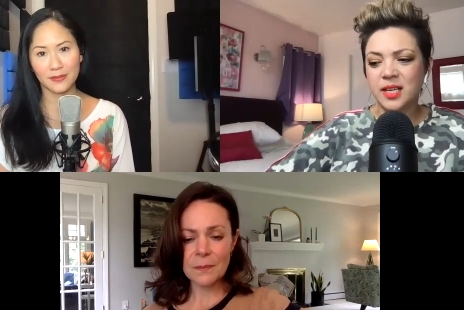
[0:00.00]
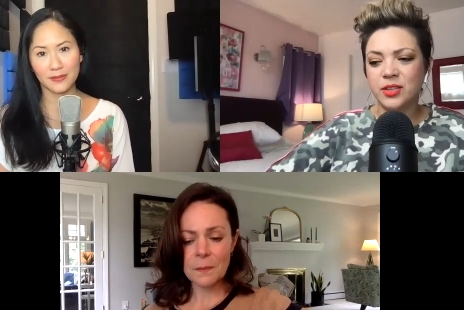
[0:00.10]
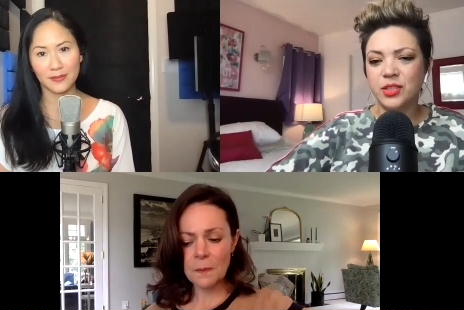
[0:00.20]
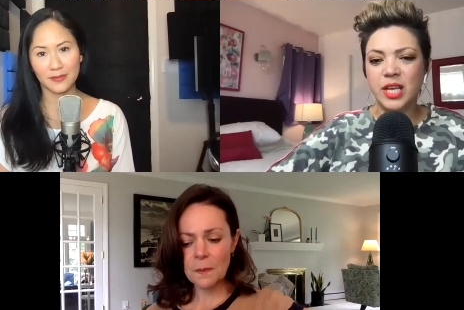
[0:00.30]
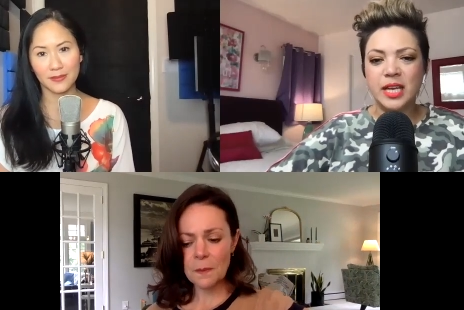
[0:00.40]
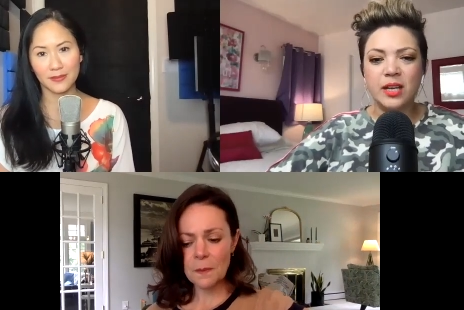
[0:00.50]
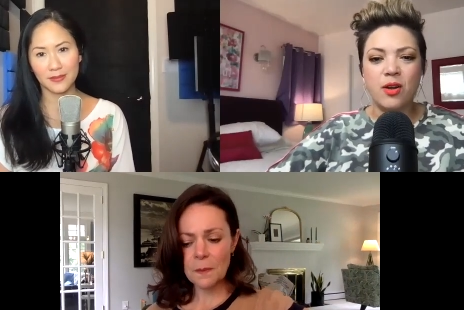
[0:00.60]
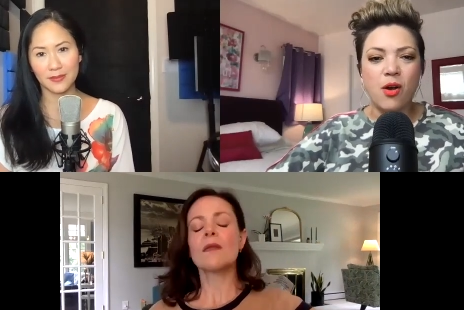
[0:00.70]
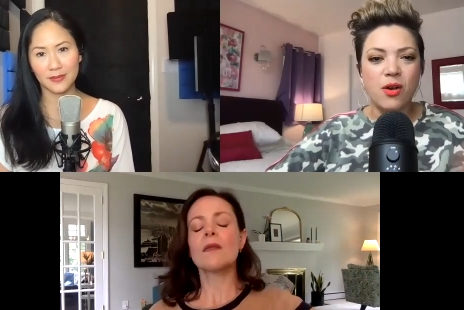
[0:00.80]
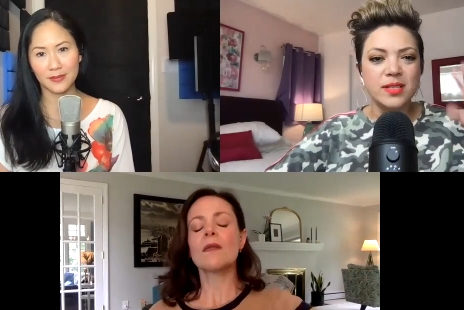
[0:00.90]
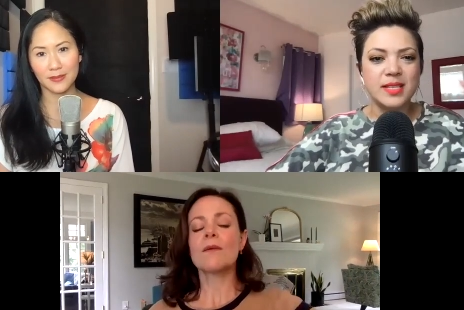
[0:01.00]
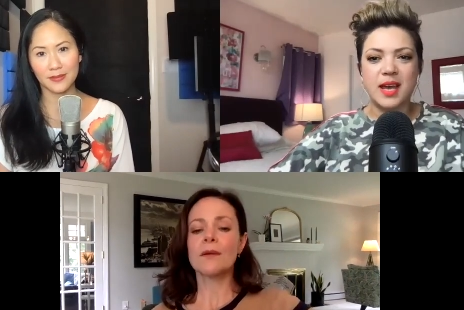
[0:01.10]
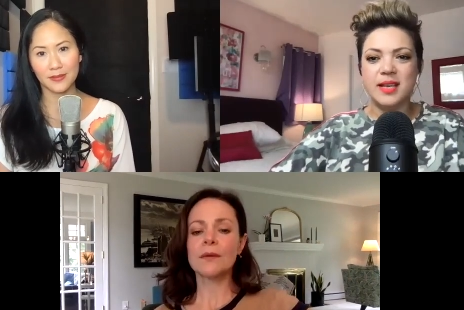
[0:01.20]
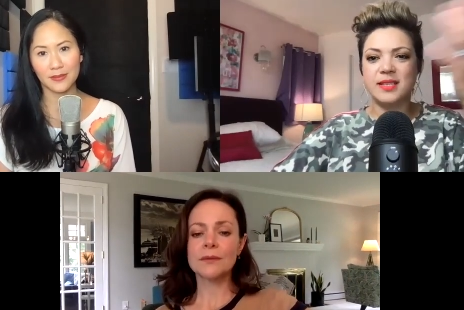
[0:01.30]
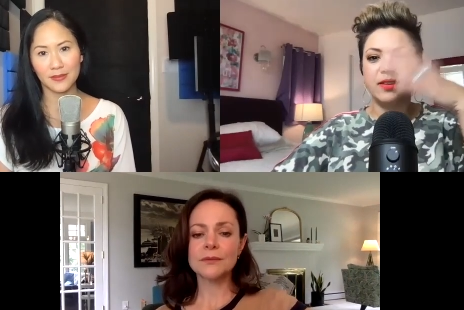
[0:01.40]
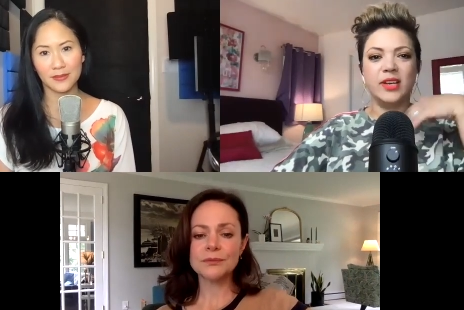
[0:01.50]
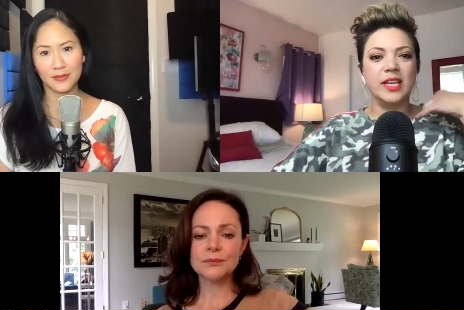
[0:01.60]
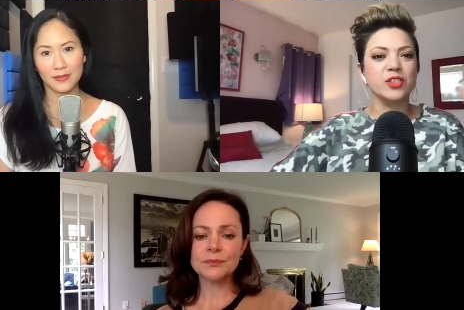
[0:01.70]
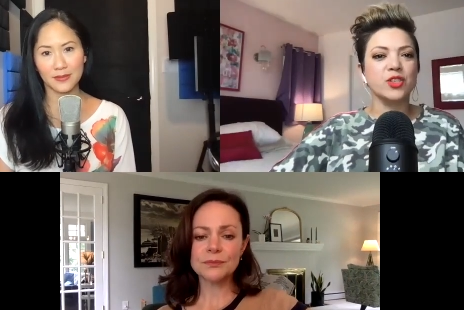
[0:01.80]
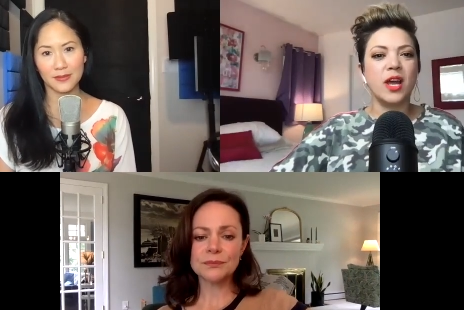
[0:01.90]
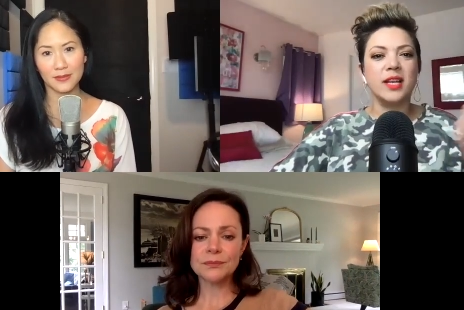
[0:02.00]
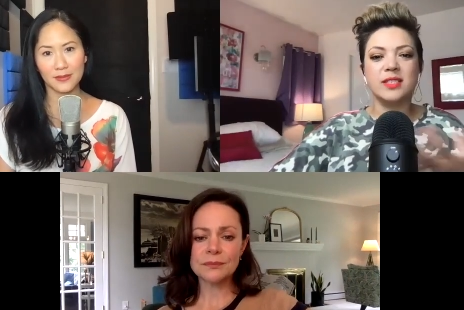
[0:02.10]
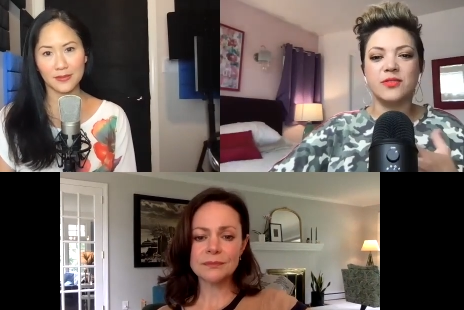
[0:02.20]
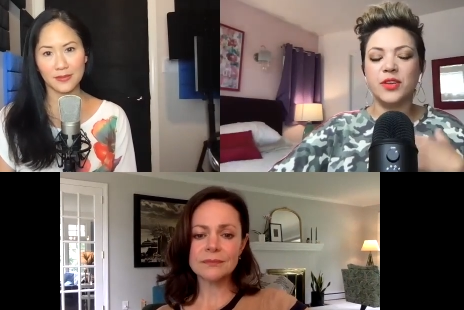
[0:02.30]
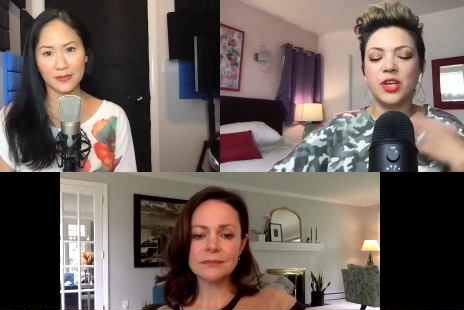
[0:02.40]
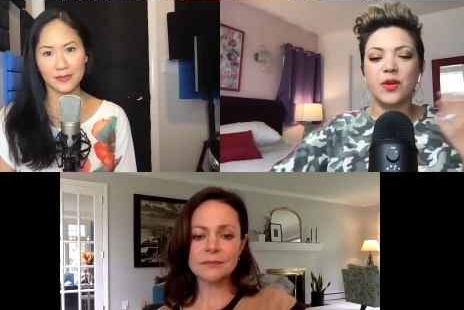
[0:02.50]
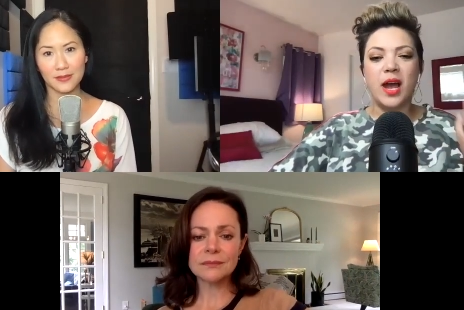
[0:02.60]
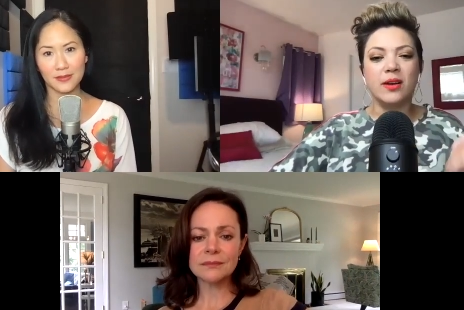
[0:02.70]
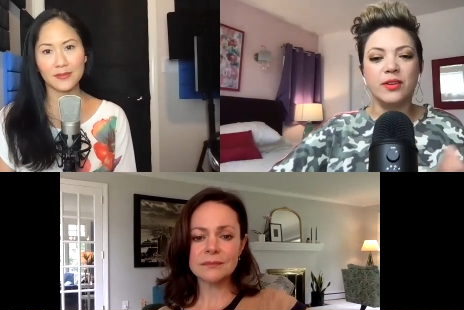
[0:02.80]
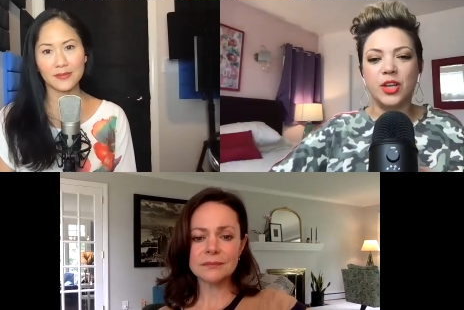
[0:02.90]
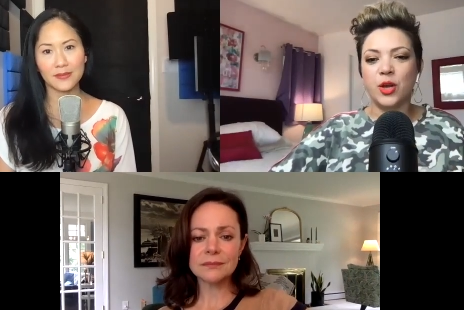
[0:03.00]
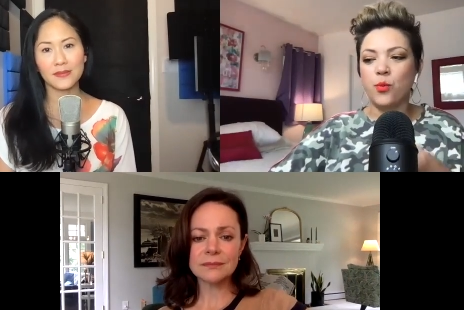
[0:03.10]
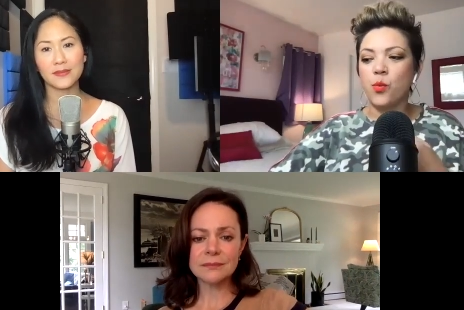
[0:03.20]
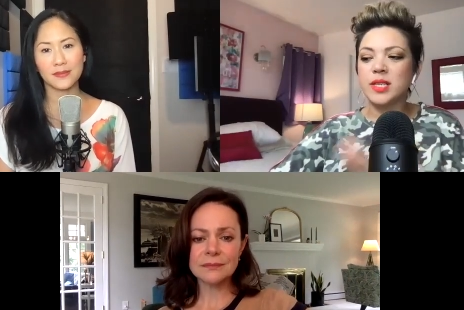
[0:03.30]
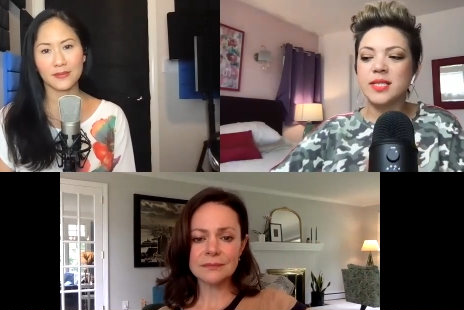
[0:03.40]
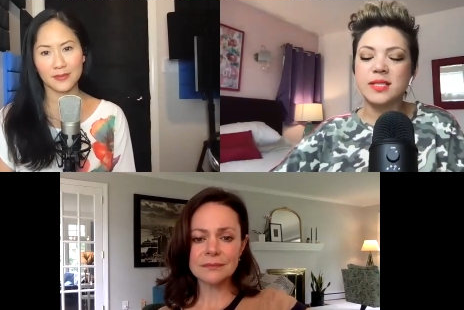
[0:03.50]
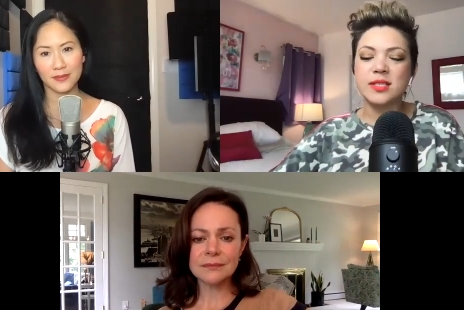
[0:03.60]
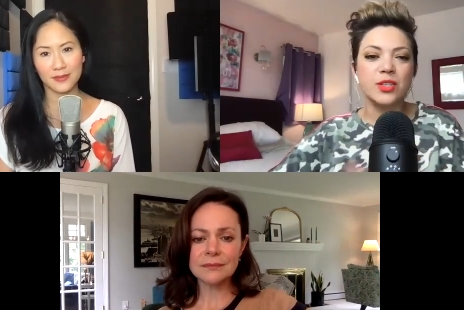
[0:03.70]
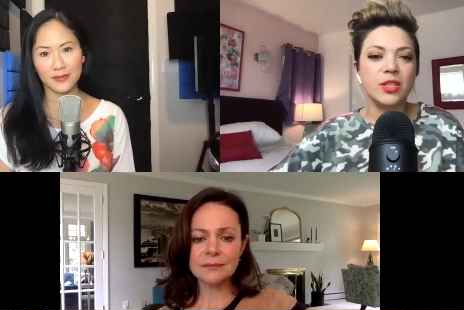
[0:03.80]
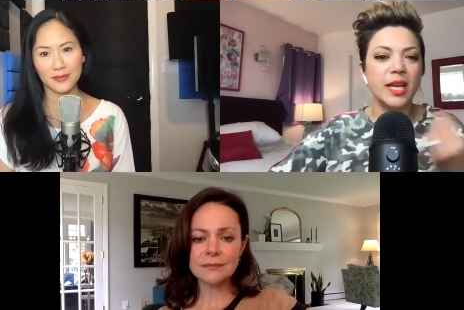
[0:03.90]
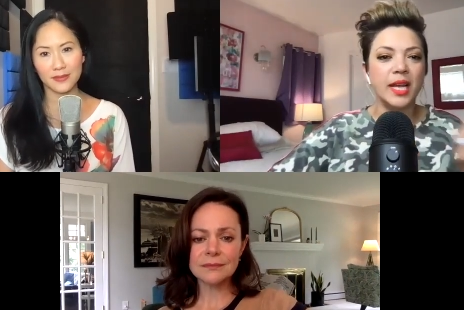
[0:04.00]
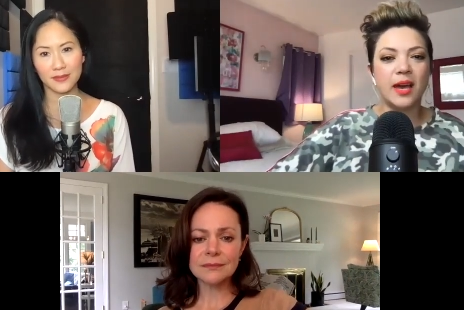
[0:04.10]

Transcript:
Speaker 1: looking at all sides of it and trying to figure out, you know, what does this look like?